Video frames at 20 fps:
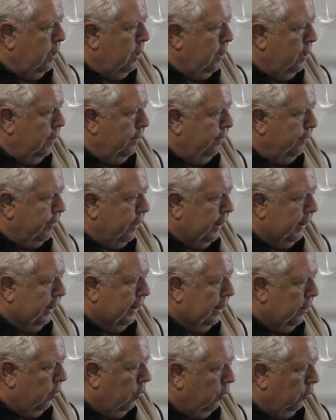as I
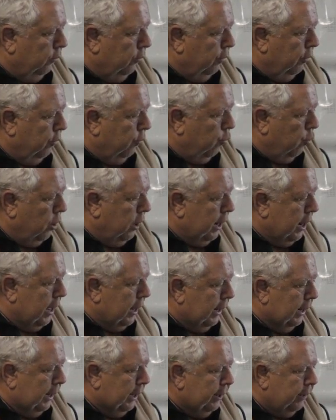get older and run
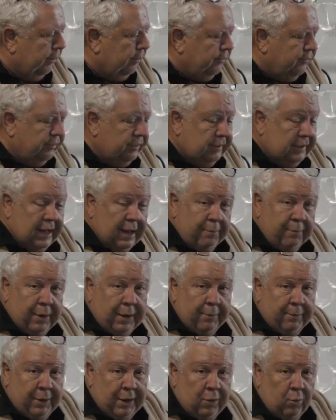out of energy, that
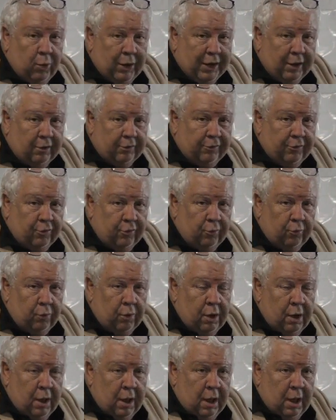may be a week or two,
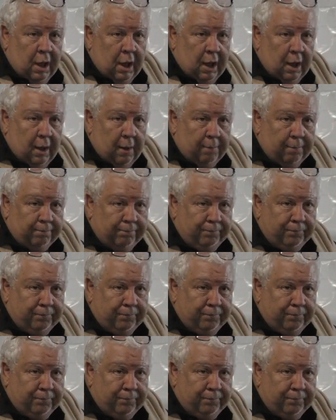uh,